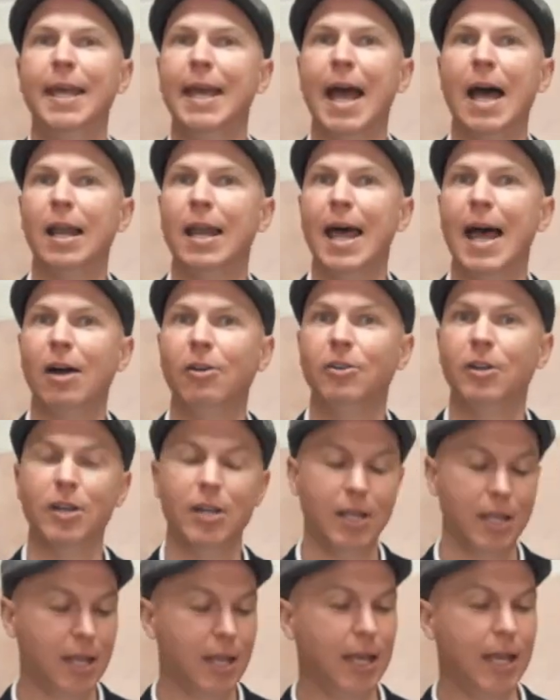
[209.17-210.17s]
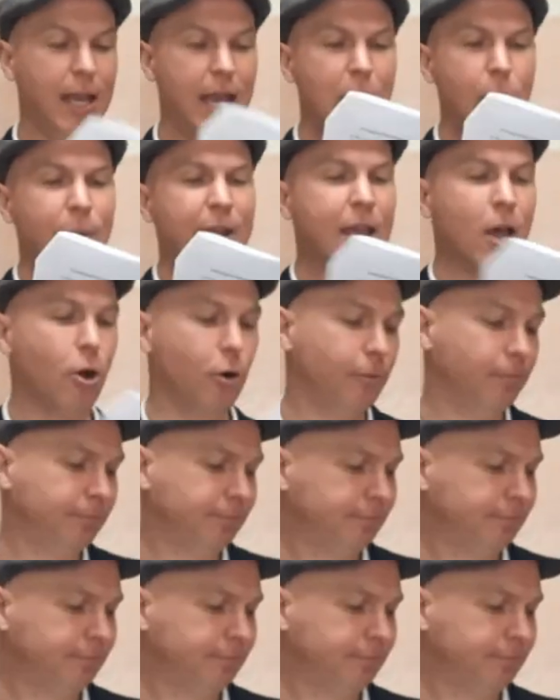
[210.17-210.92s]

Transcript: out loud. Here we go.